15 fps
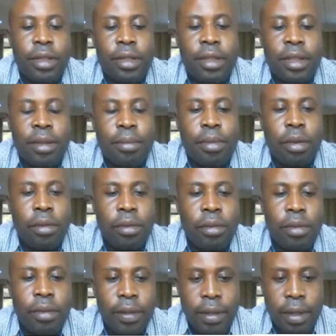table
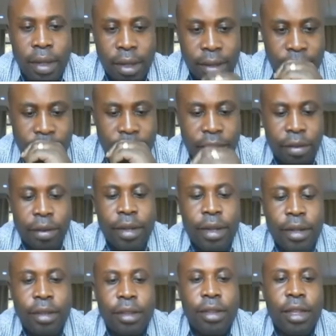is
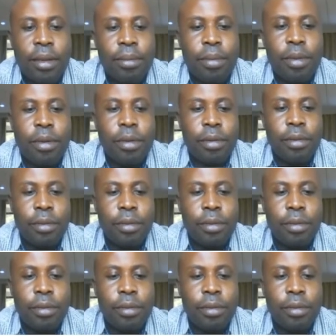create table.